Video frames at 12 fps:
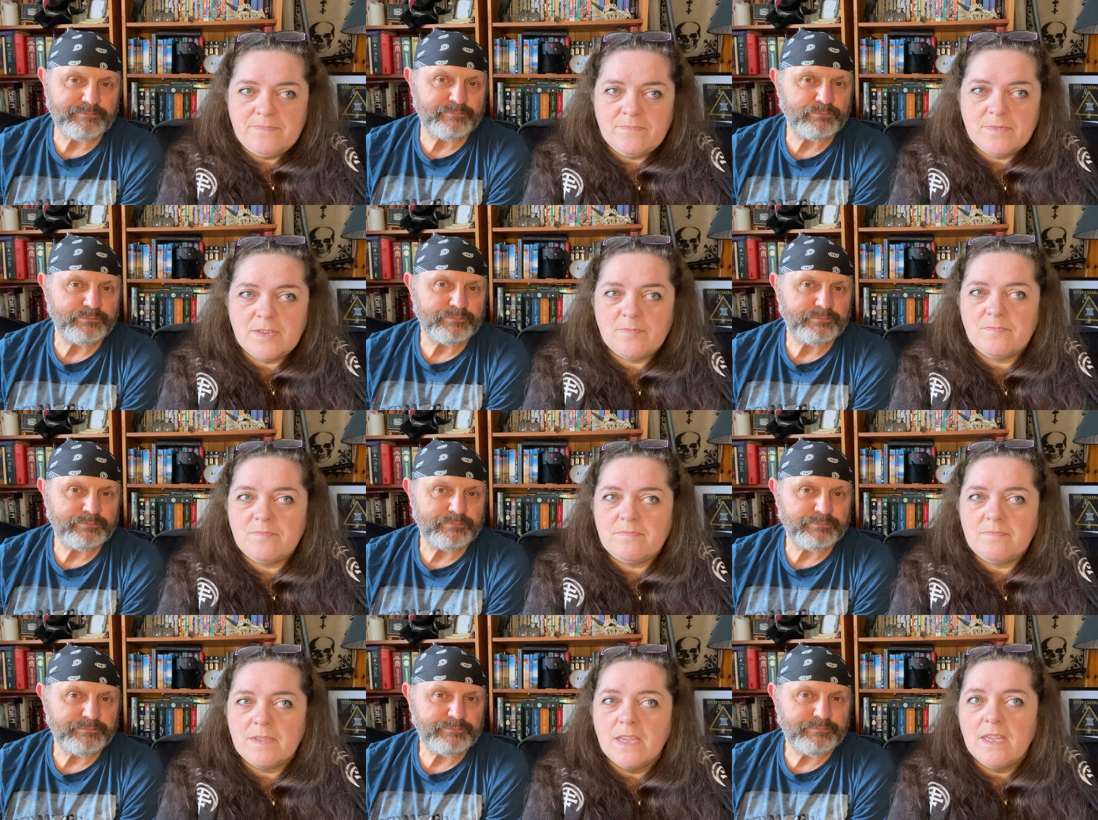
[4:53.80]
Speaker 1: Well,
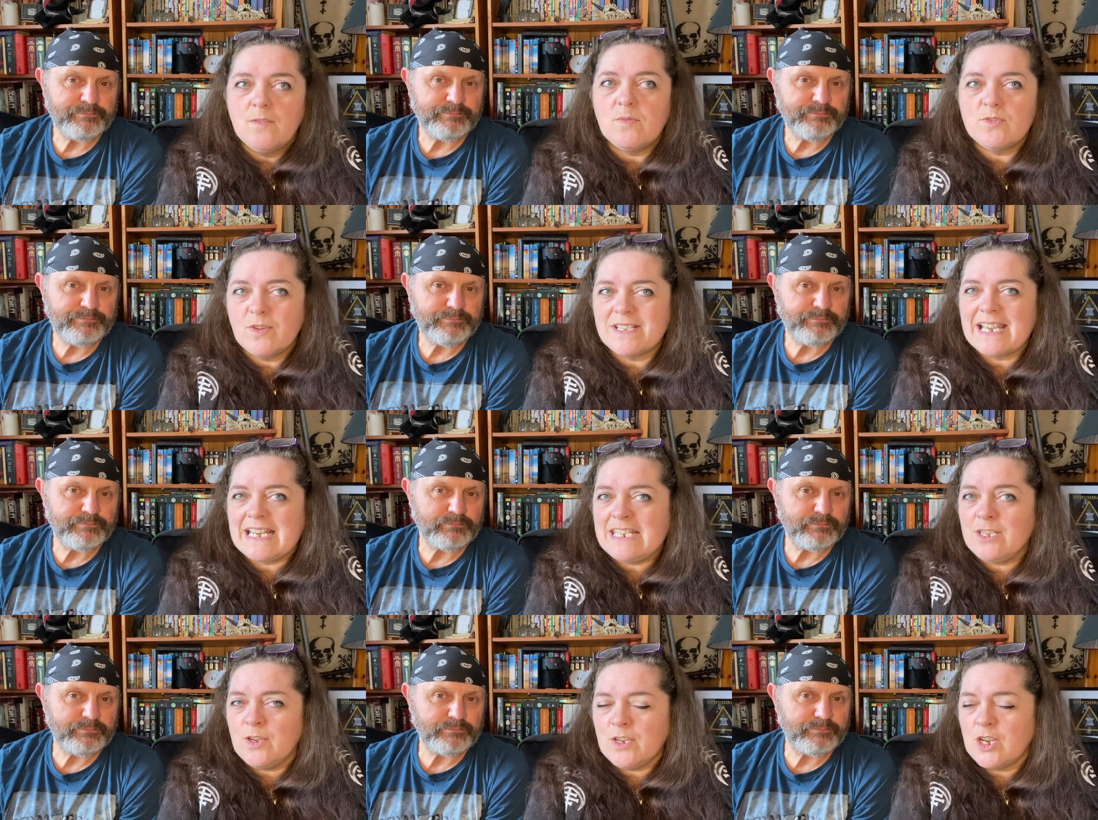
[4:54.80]
we're not exactly
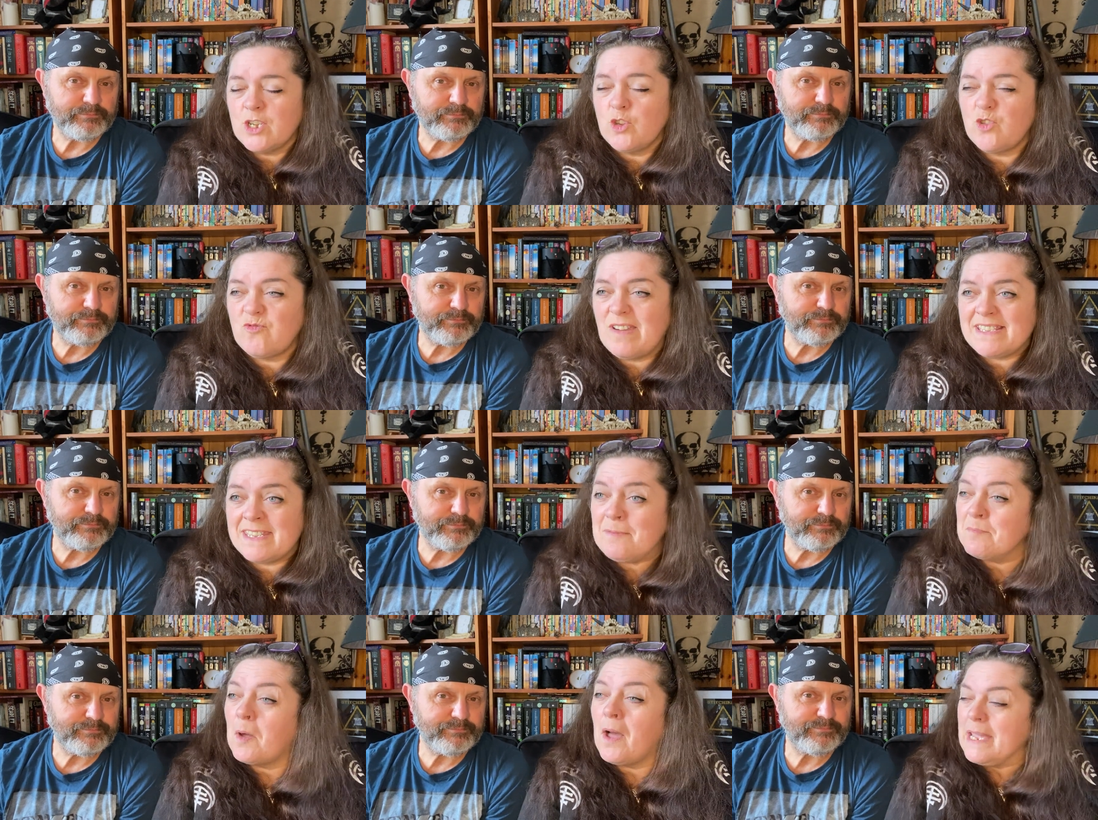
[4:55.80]
doing going to do the rest
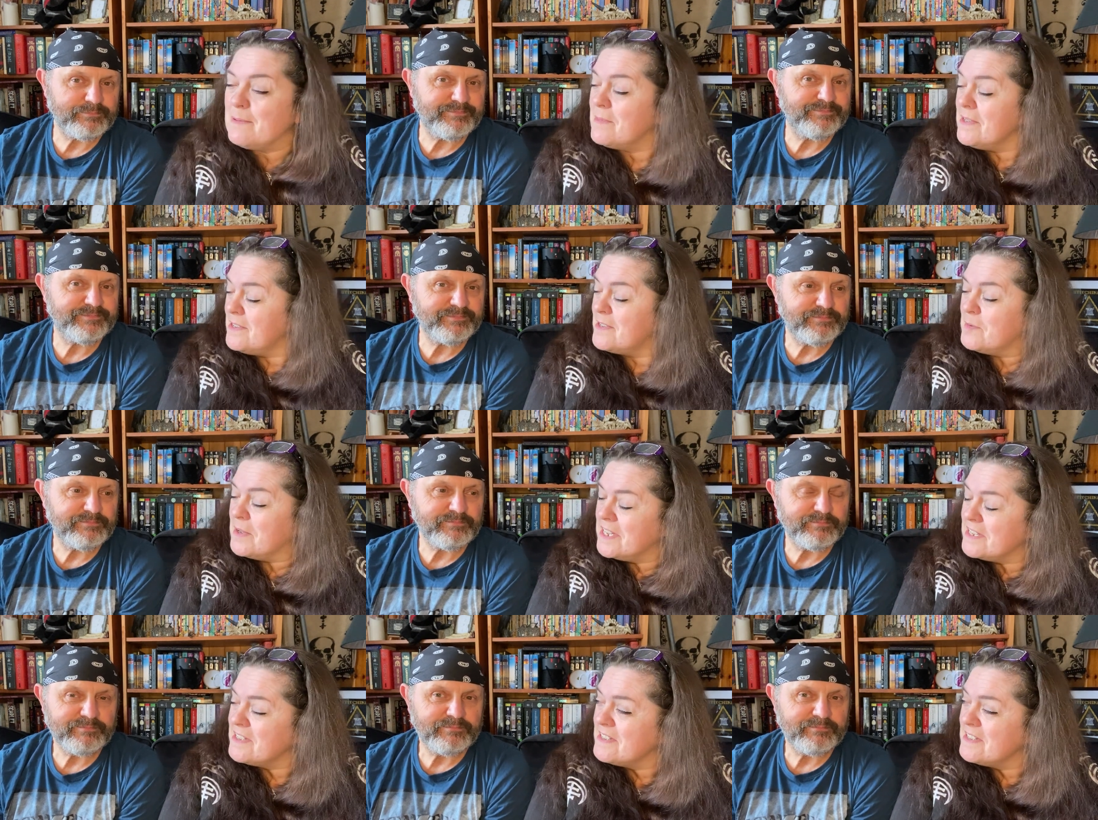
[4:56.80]
in mime, are we?